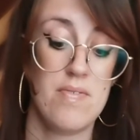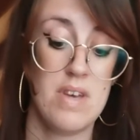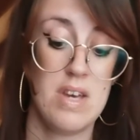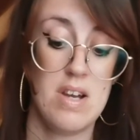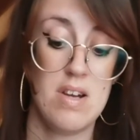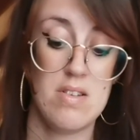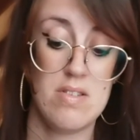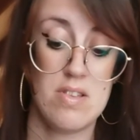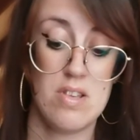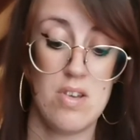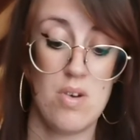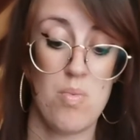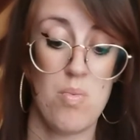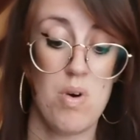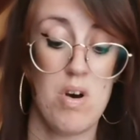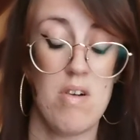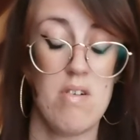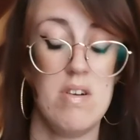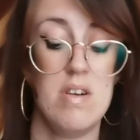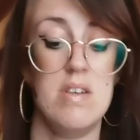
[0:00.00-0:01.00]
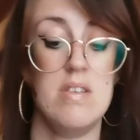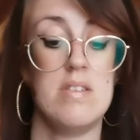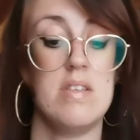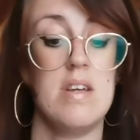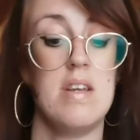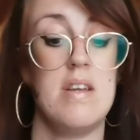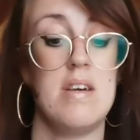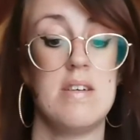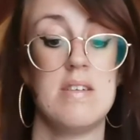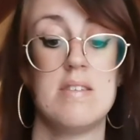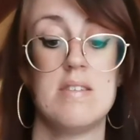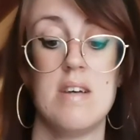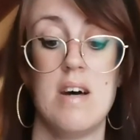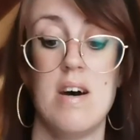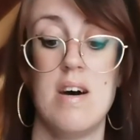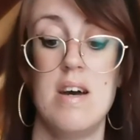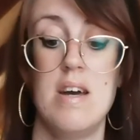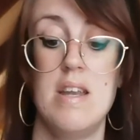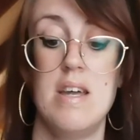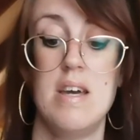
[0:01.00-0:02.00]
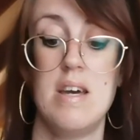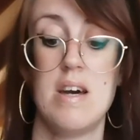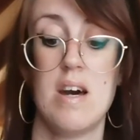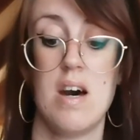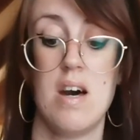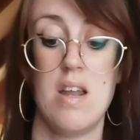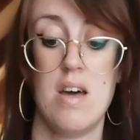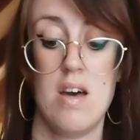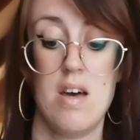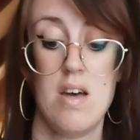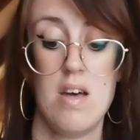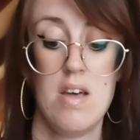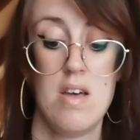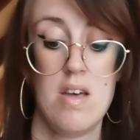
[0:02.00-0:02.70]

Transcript: fears and your worries and anxiety kind of